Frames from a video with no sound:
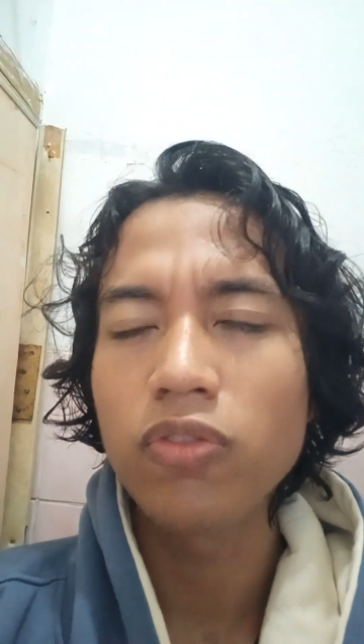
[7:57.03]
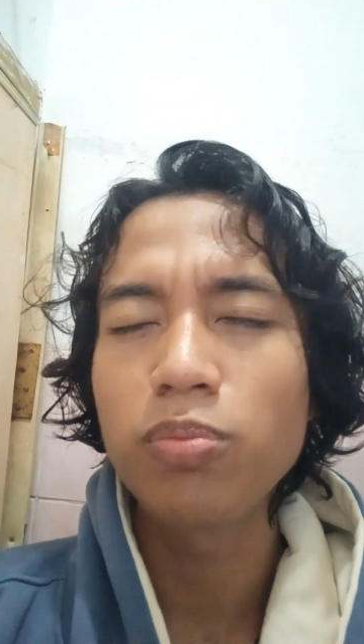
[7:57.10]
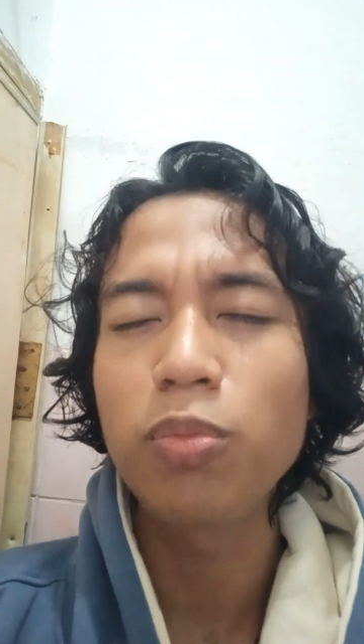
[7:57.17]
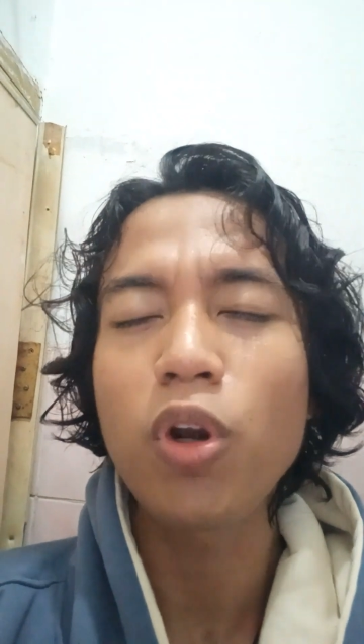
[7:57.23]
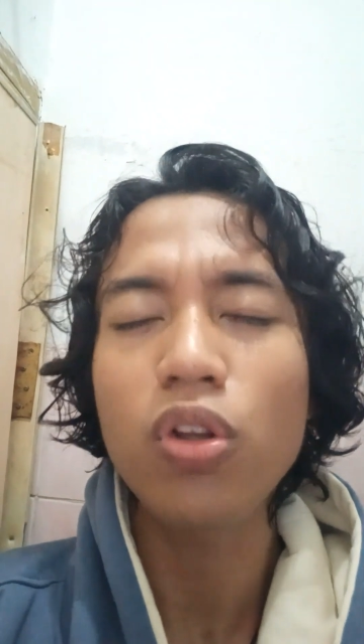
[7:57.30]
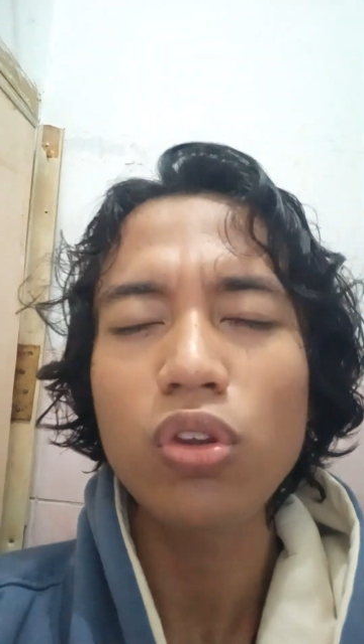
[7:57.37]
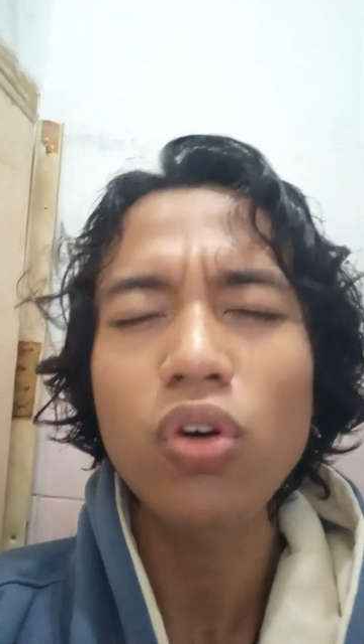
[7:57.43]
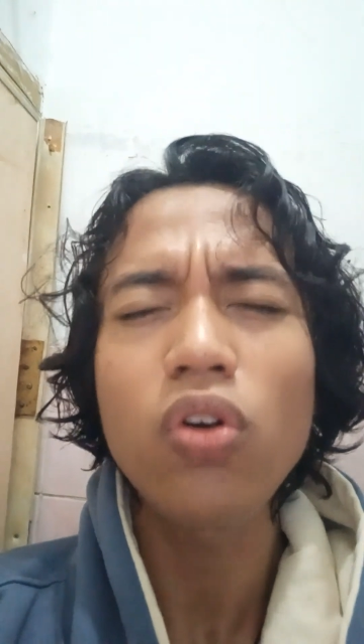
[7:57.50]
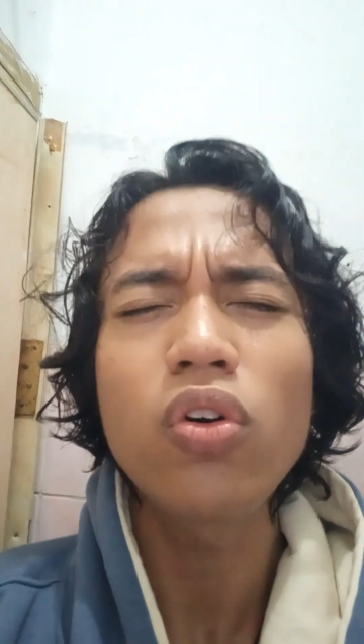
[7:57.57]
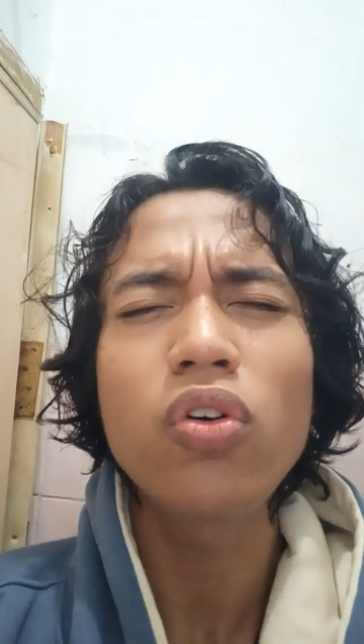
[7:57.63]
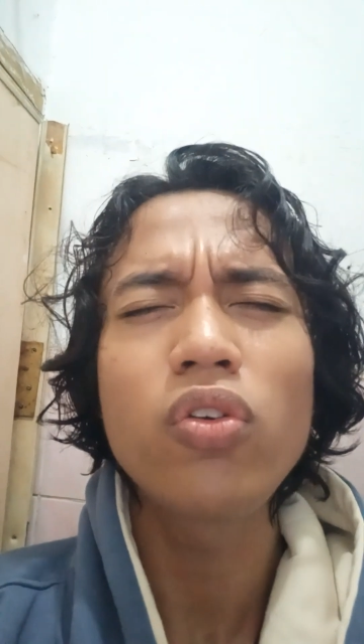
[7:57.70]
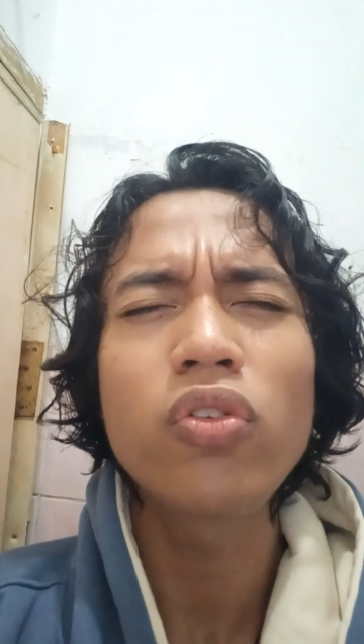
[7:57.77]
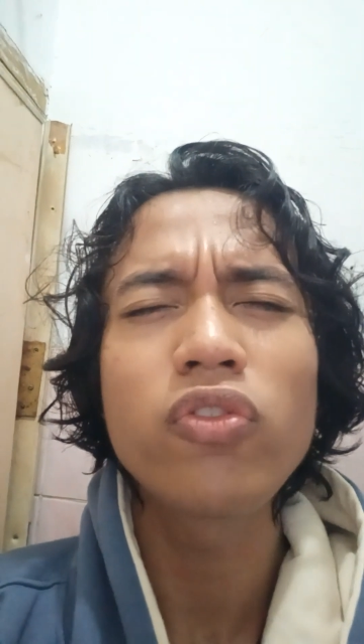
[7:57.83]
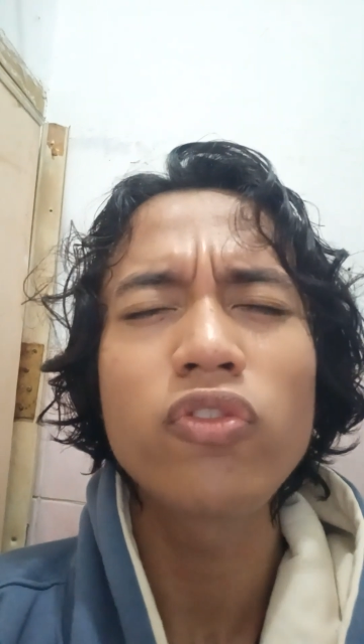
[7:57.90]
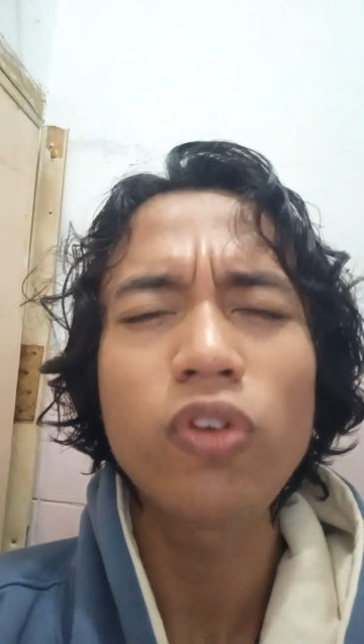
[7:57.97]

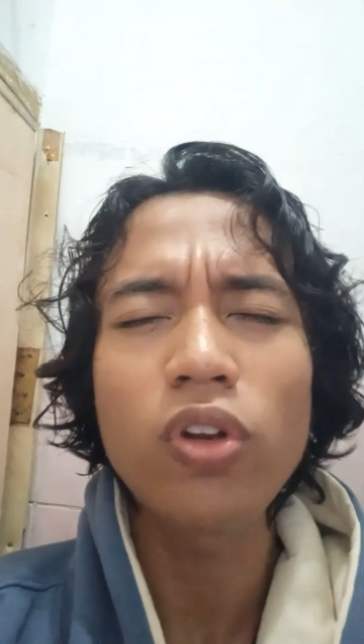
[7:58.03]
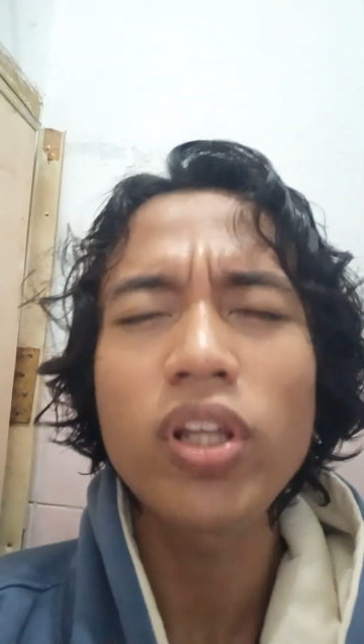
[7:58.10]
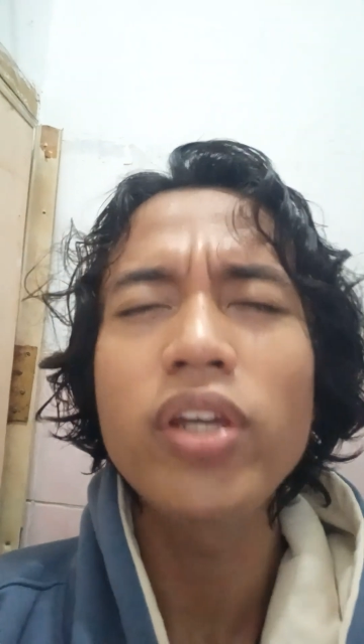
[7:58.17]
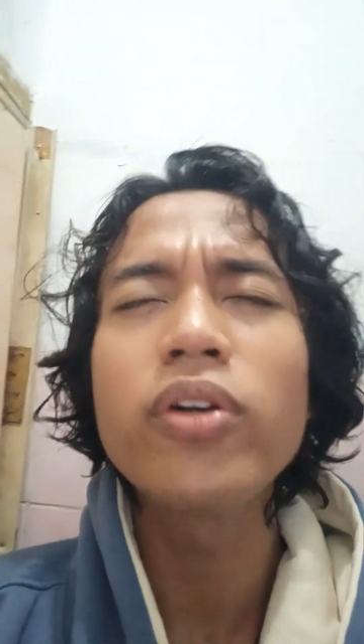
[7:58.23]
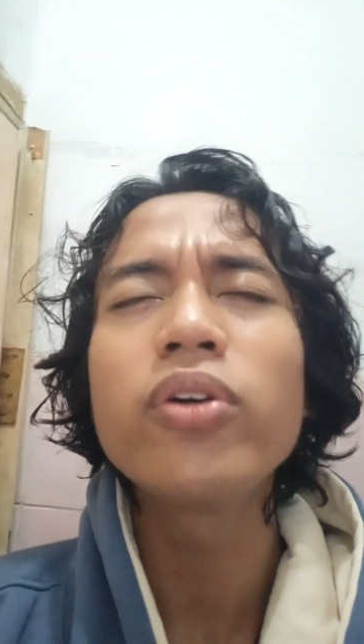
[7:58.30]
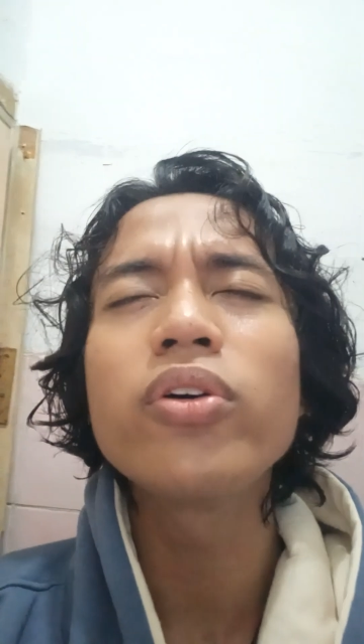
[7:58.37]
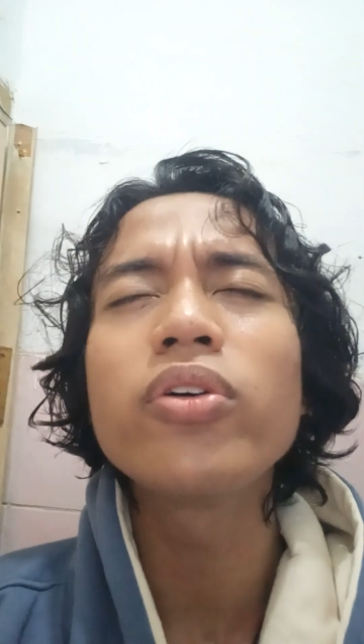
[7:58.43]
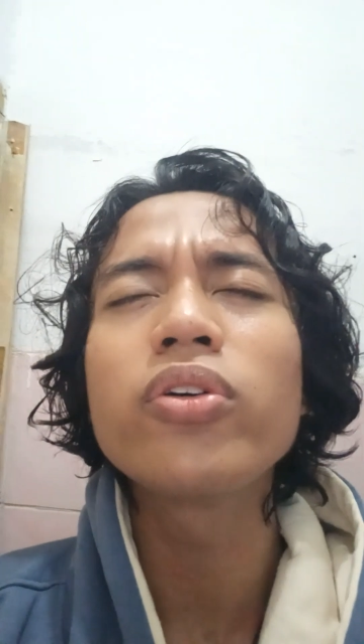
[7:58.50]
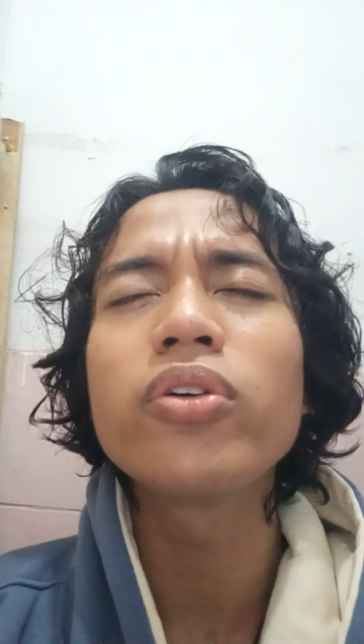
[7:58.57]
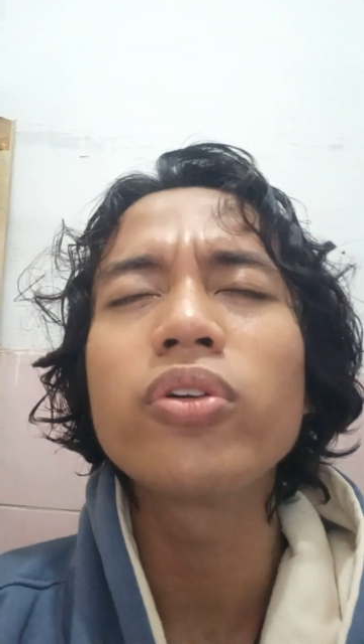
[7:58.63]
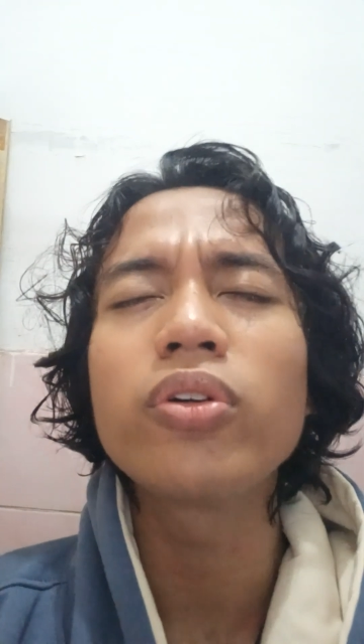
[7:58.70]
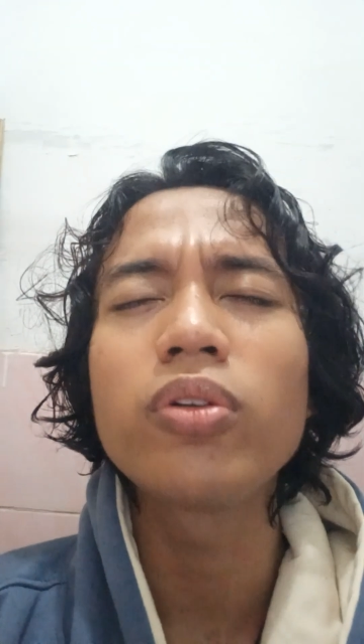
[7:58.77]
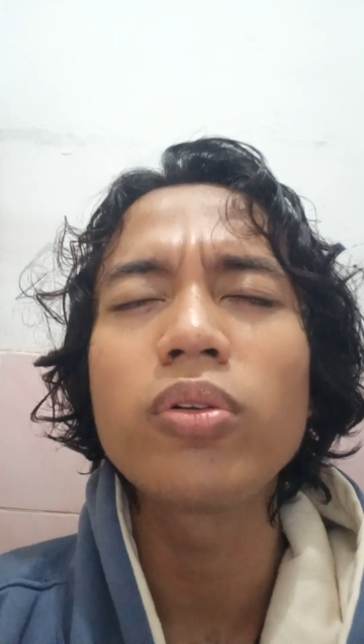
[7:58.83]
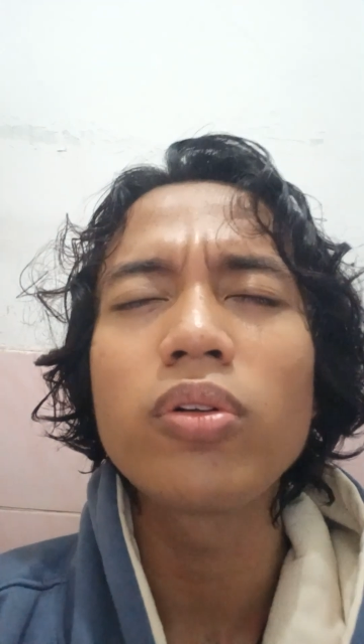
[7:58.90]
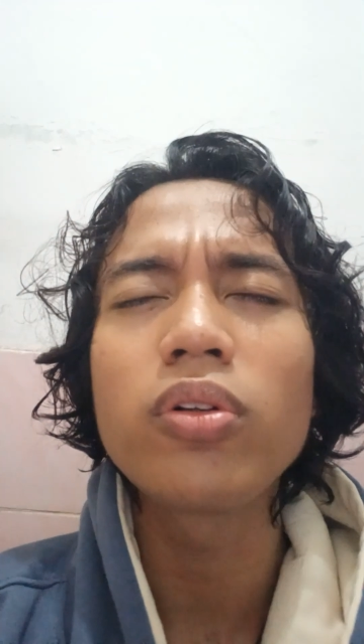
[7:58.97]

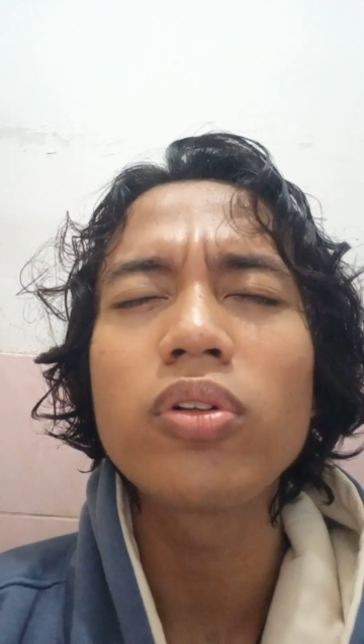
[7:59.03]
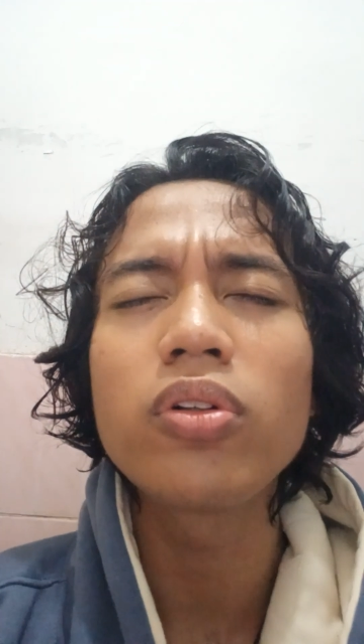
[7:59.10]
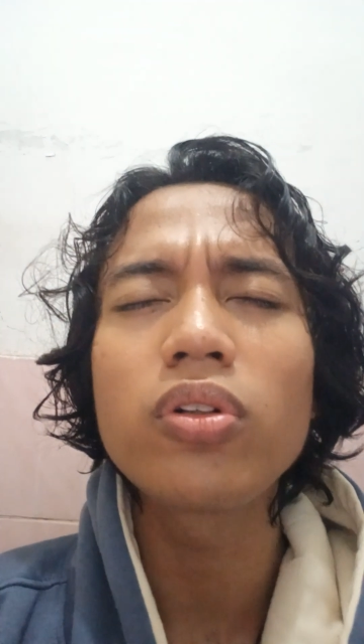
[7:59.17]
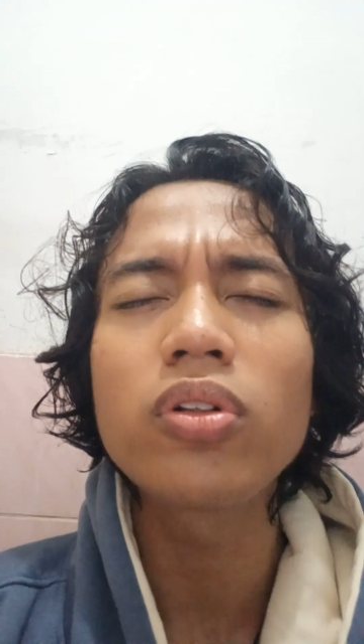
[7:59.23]
portfolio